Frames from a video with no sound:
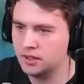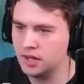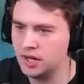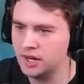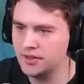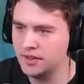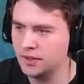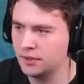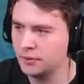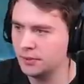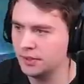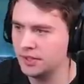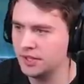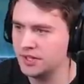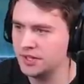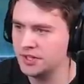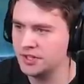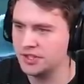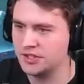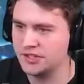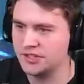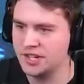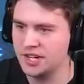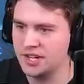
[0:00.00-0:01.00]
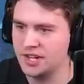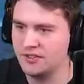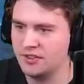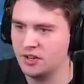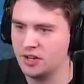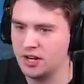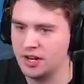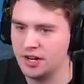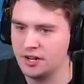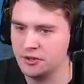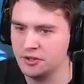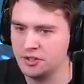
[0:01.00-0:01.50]
I think we're gonna just save
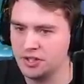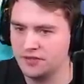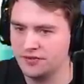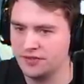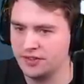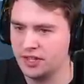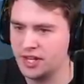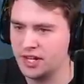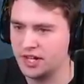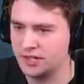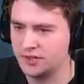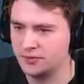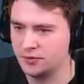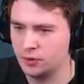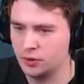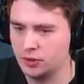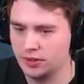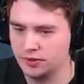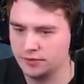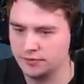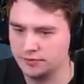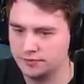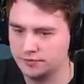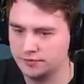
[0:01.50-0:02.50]
our energy for the next floor.